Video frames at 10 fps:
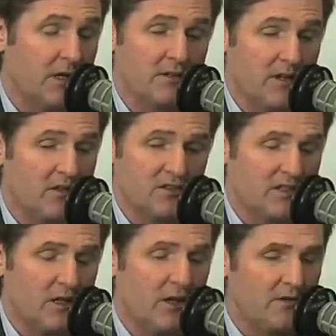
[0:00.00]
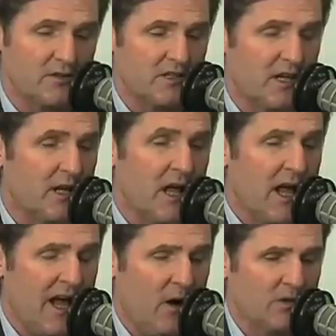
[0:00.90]
They're, they still understand
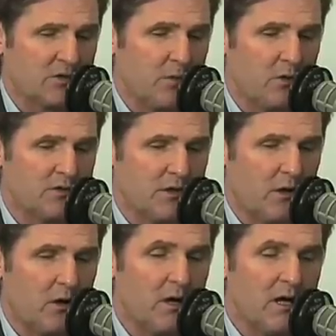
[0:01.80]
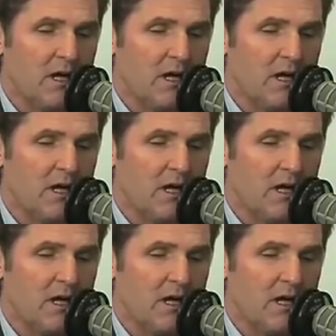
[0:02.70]
how exposed they are.